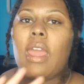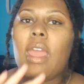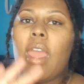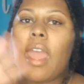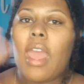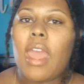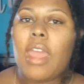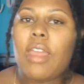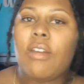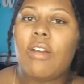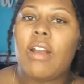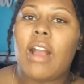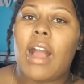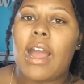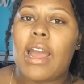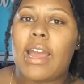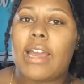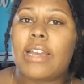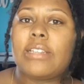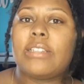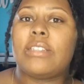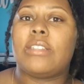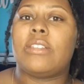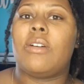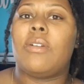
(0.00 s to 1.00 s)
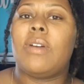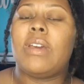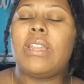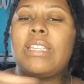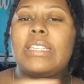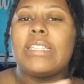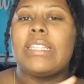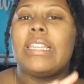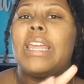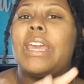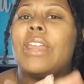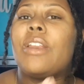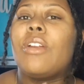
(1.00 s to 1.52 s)
Hey you guys, so it
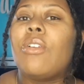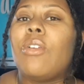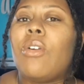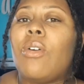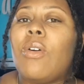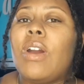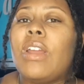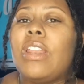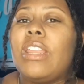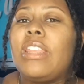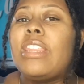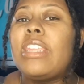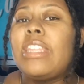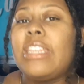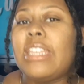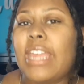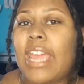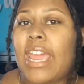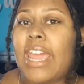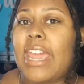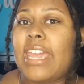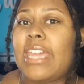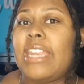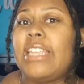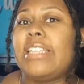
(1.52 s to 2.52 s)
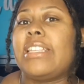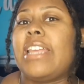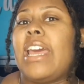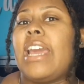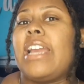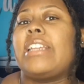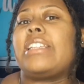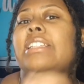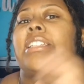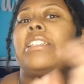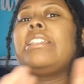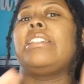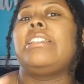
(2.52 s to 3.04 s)
is later on in the day. It is
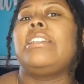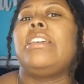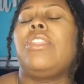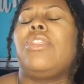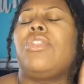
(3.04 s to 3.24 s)
actually